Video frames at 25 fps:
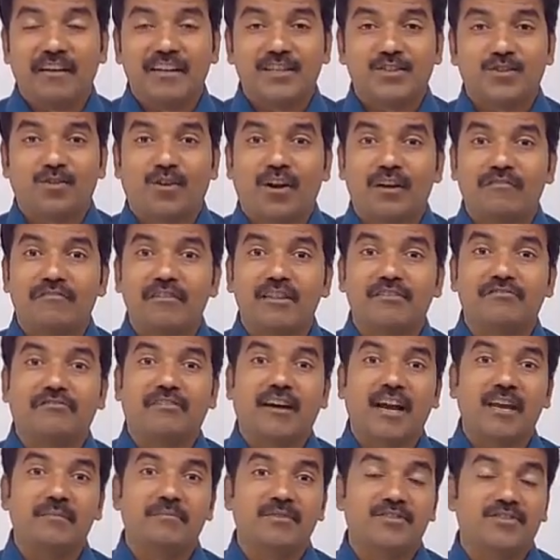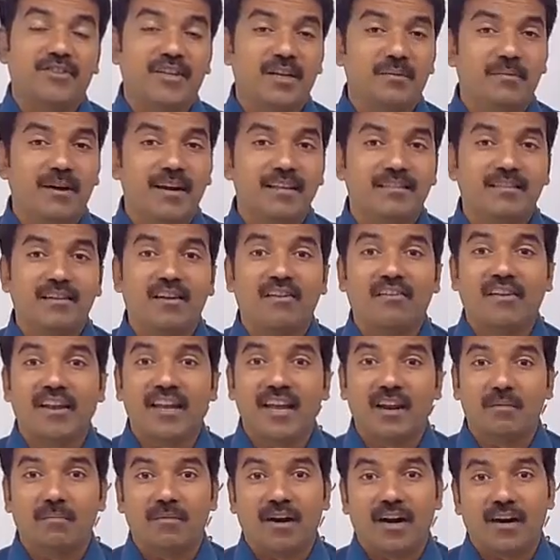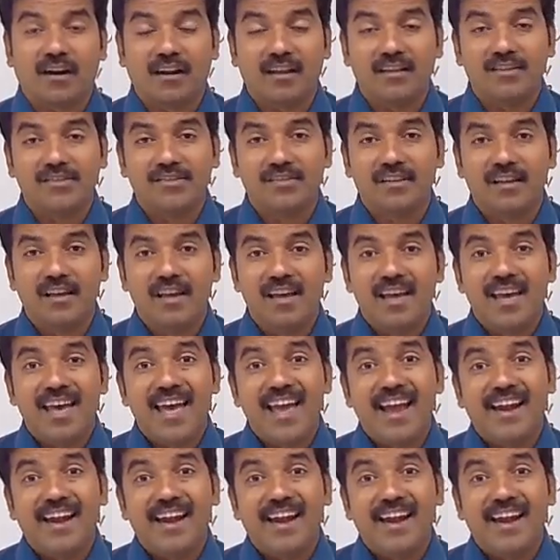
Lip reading: So if I start with 3 by 3 real matrix,